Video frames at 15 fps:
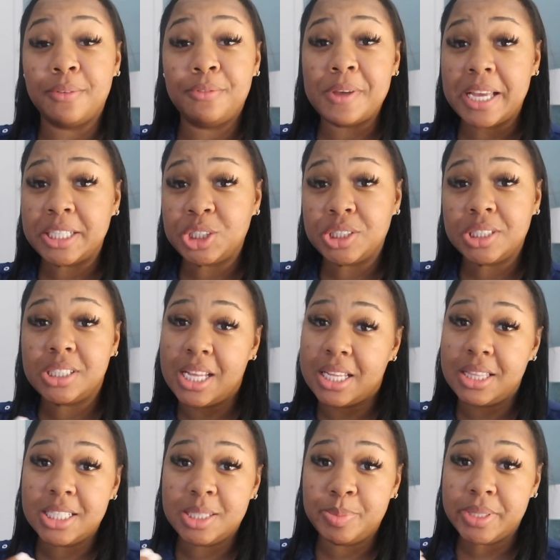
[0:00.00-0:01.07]
the fashions
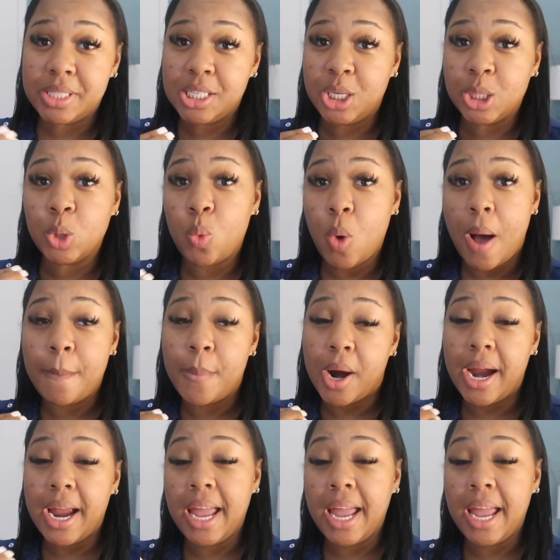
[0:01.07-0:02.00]
that this particular Walmart